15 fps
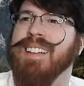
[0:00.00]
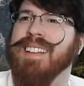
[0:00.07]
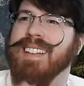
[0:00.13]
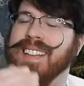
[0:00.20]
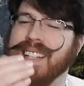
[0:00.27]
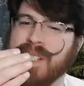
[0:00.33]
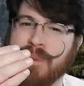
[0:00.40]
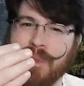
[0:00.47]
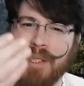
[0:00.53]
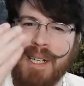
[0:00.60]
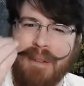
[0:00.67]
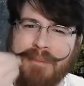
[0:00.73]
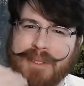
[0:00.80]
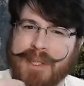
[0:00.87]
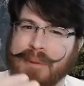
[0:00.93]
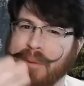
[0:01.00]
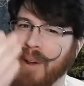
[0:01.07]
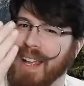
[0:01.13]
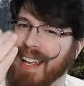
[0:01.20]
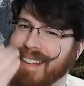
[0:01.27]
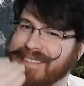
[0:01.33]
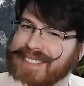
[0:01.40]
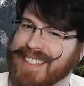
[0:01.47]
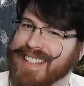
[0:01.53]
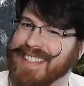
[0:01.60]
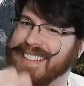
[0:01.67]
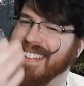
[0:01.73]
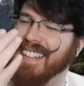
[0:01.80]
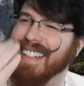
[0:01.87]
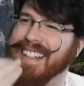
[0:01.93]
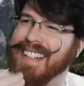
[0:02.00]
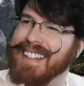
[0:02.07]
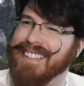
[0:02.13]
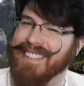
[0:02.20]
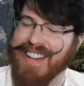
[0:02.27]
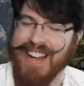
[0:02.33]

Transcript: This one comes in waves. Wow.